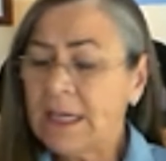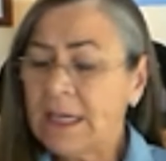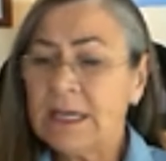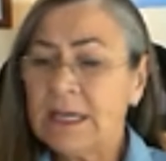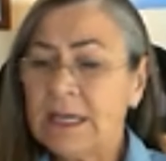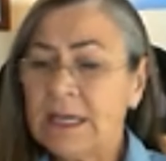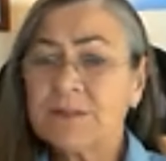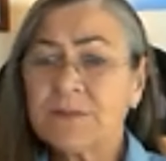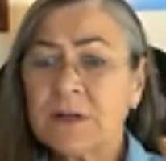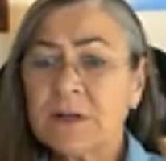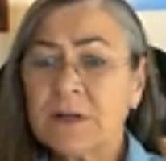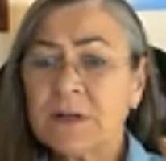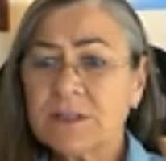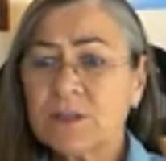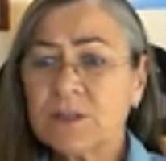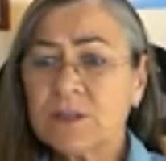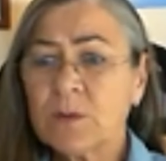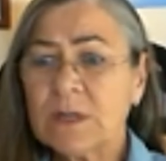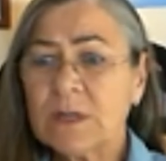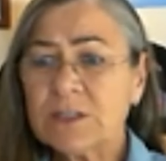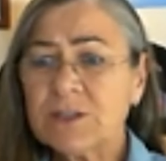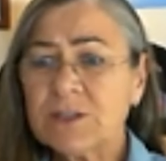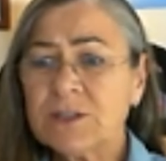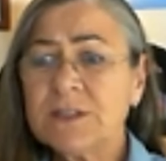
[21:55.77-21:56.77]
As far as
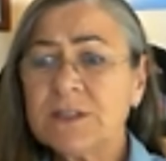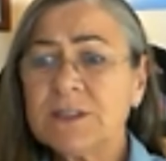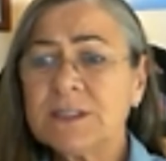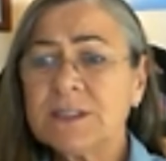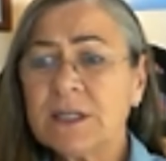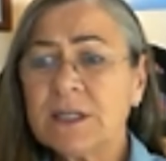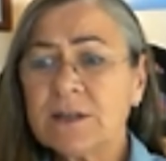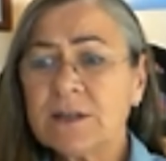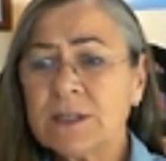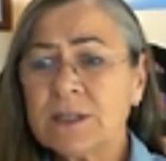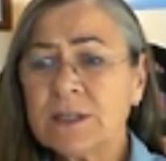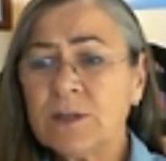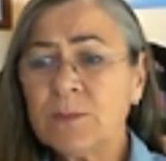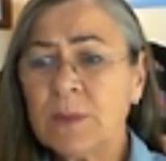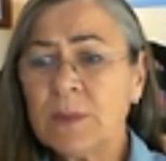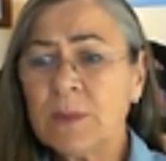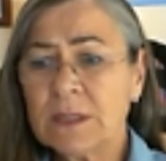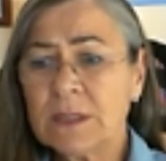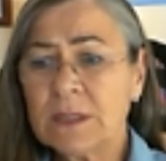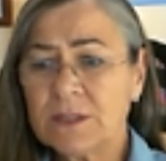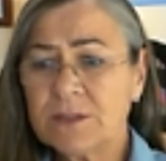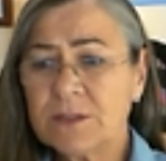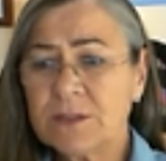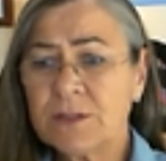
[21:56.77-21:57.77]
questions, Derek, you
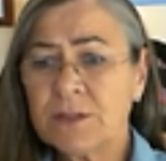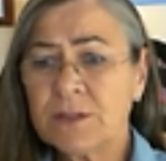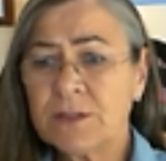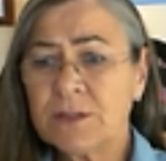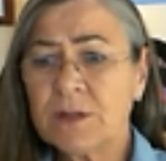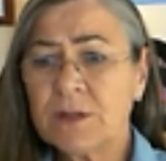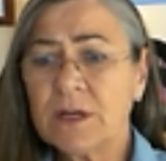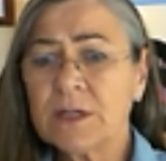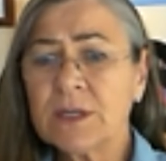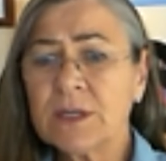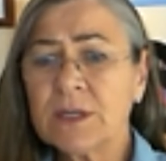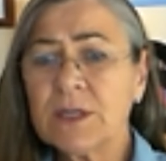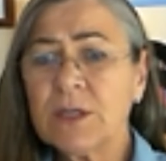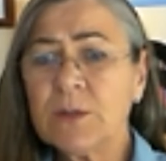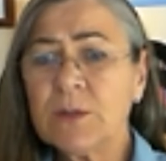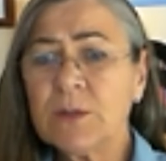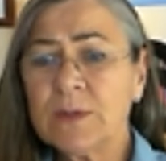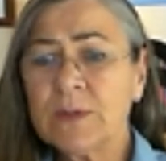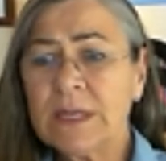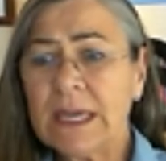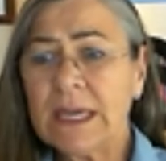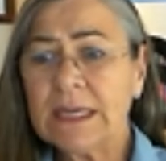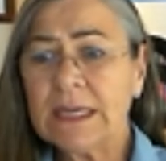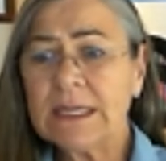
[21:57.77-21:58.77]
monitor
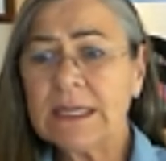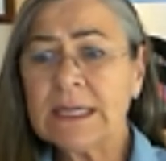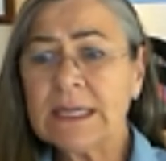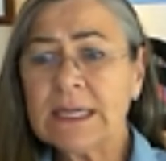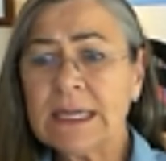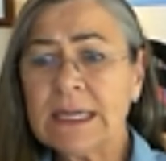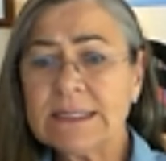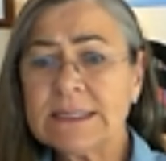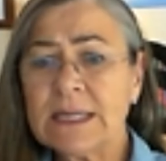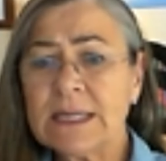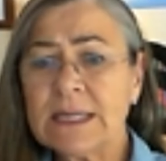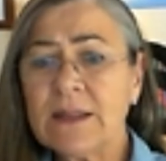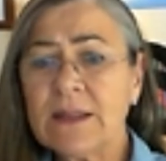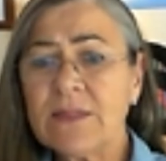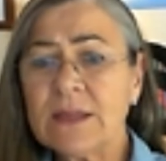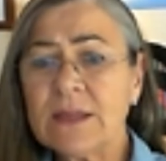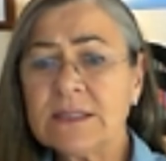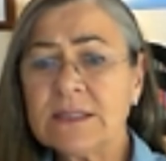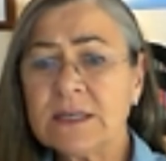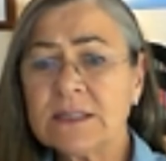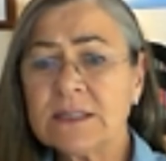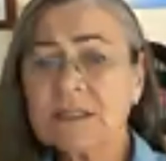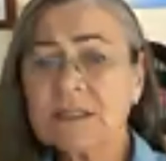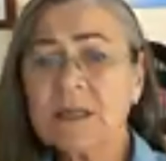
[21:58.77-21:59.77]
Q&A in case anything
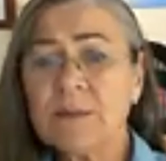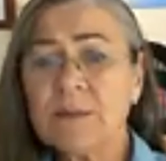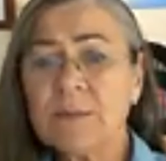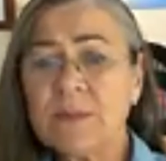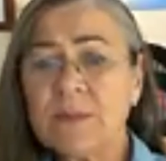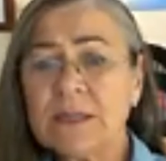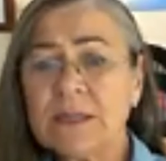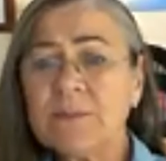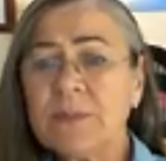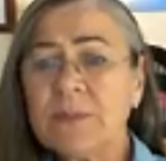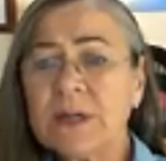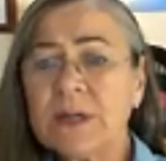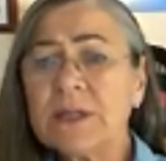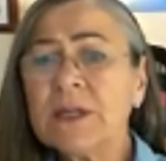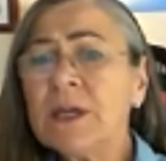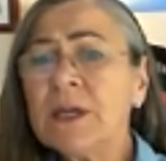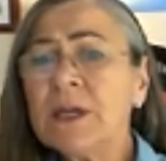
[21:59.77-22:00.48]
does come in, but